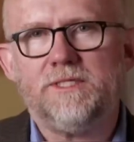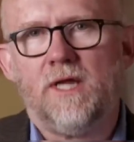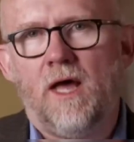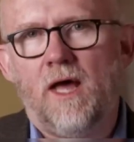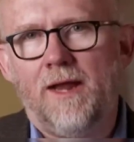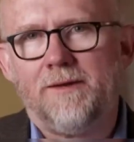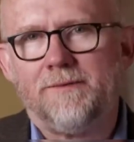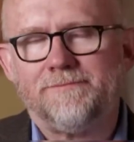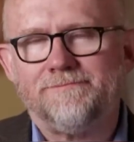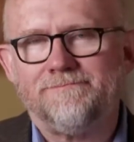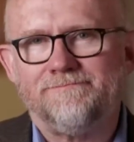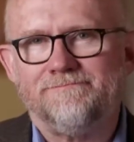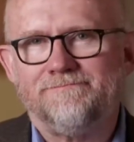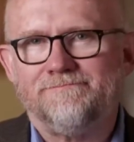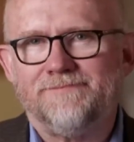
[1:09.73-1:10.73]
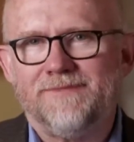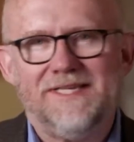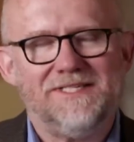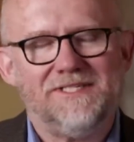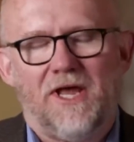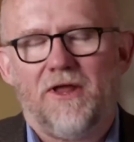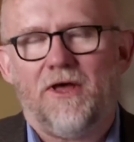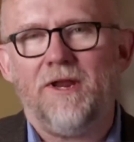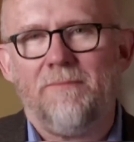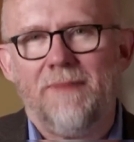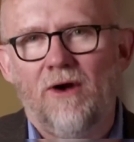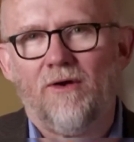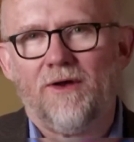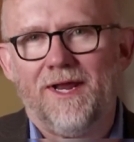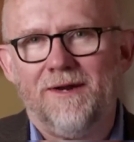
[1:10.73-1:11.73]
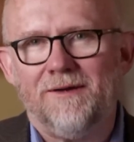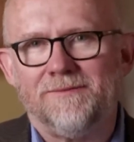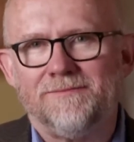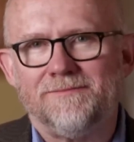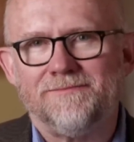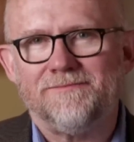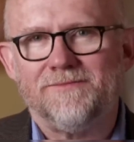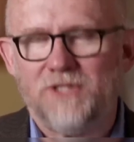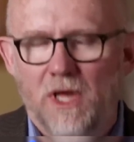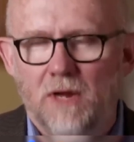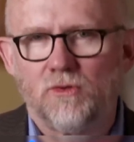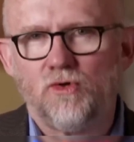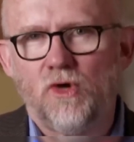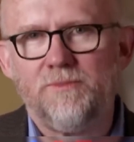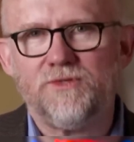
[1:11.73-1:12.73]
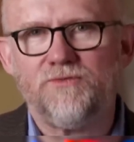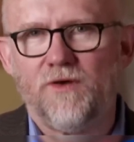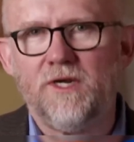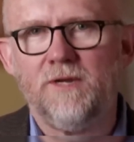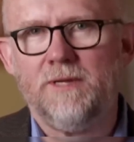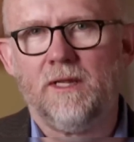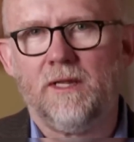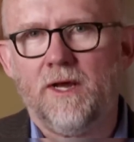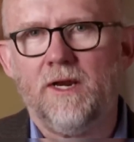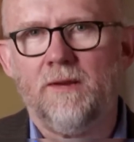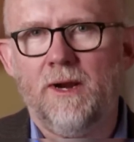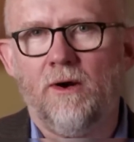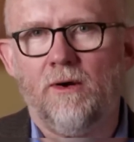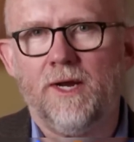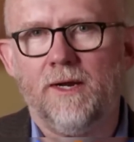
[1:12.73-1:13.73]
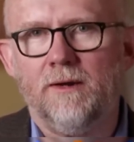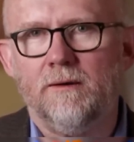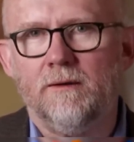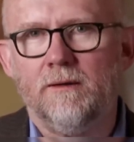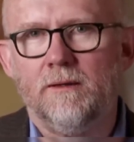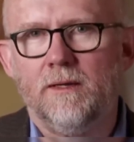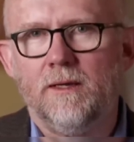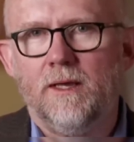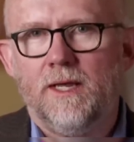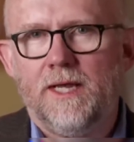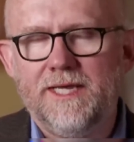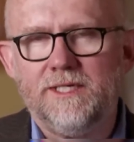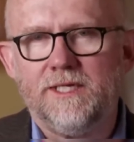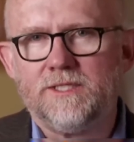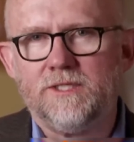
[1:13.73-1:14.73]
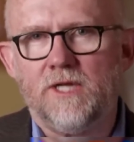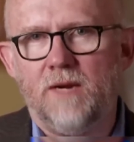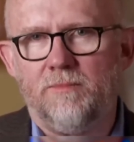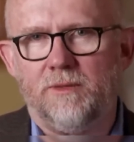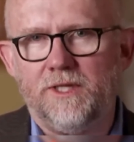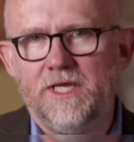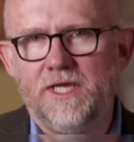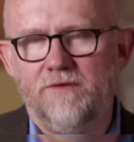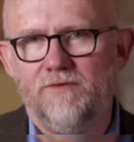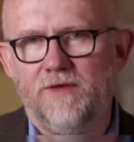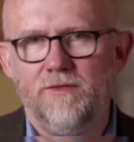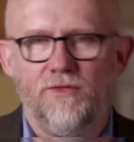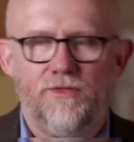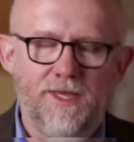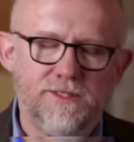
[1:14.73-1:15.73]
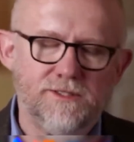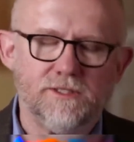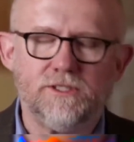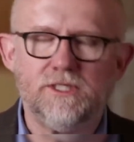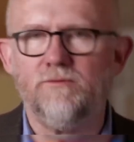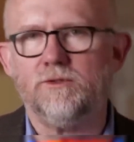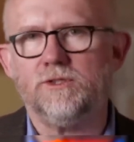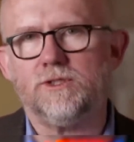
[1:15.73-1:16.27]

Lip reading: quantum chess. You just don't understand. But it's all nonsense, and